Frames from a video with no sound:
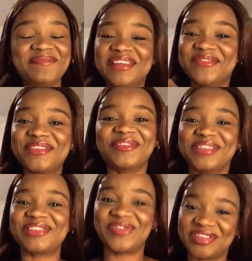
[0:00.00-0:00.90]
I'm delivering all
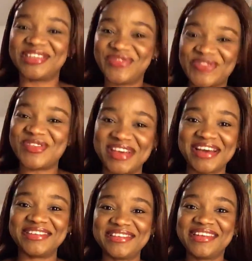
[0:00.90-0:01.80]
this content for you
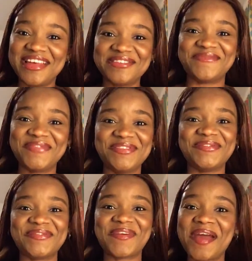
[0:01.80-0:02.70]
guys. Like the
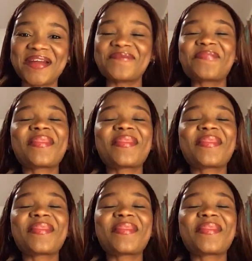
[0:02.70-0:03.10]
video, right?